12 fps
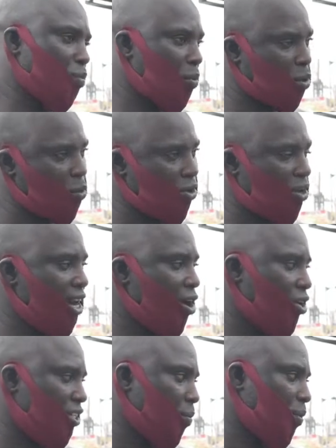people will go their
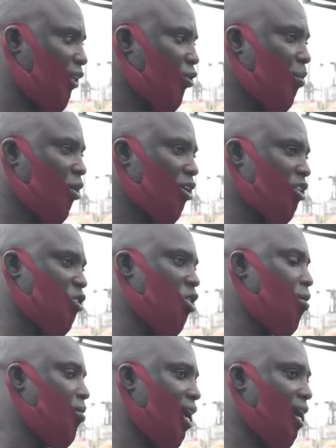own separate way because
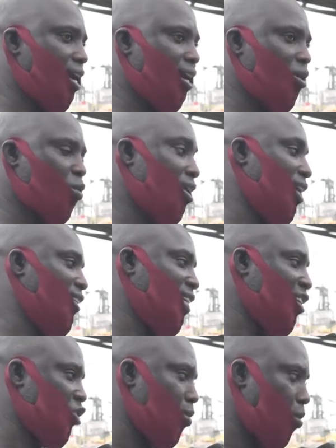one
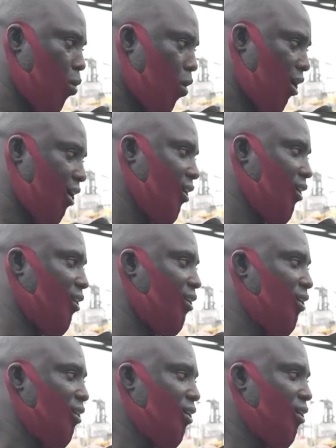Nigeria is no more working.
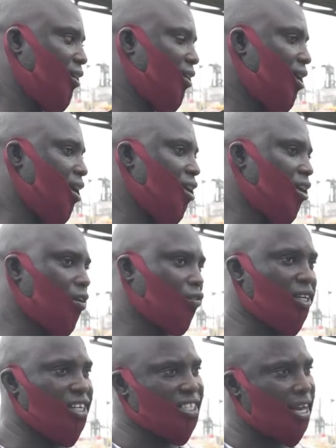A lot of
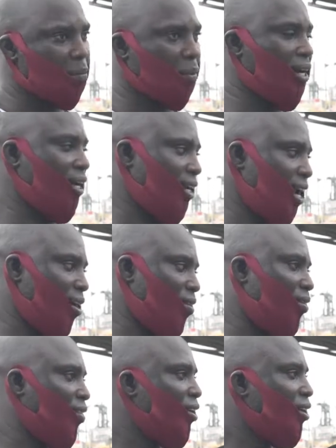things is happening now.
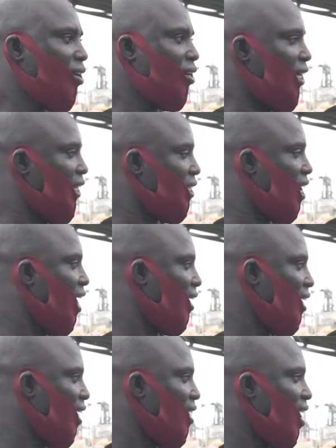It's like
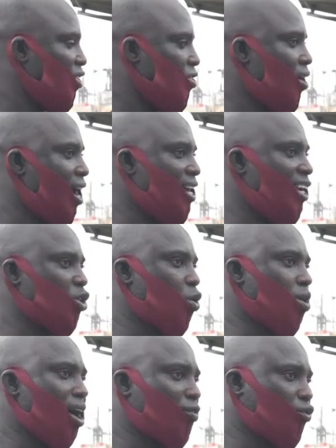there's no idea, so
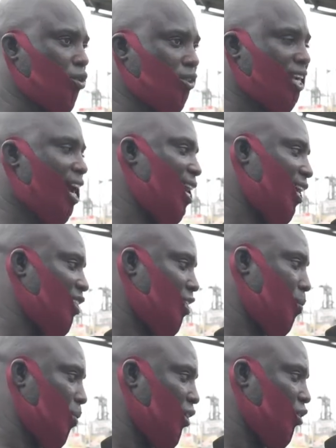we have to try that
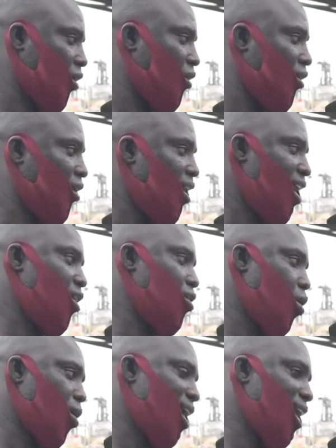separation and
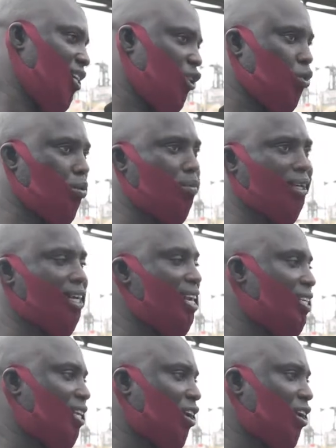know whether it will be better. There's